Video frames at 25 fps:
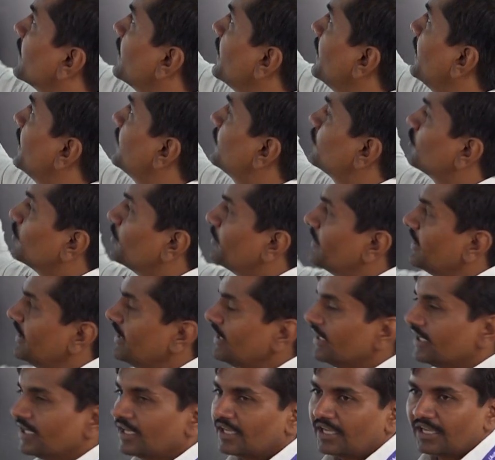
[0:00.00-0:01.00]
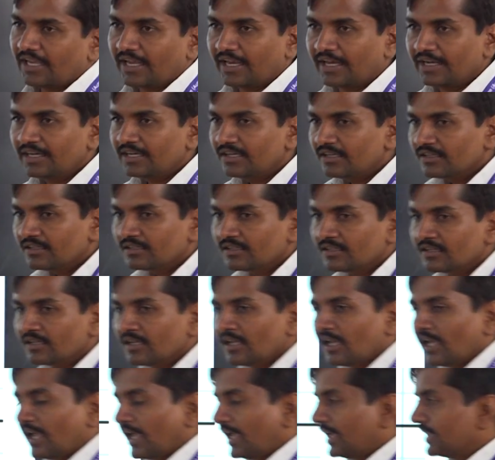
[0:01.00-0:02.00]
a to b, and
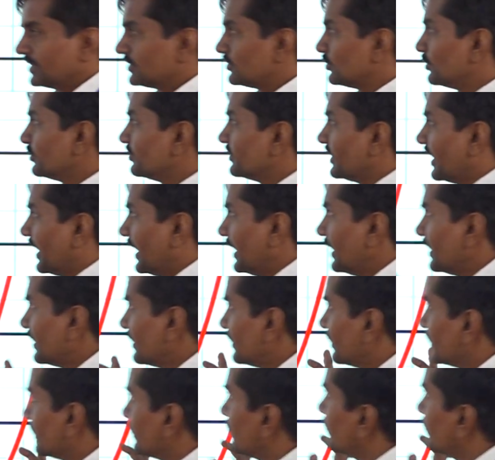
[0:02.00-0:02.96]
assume that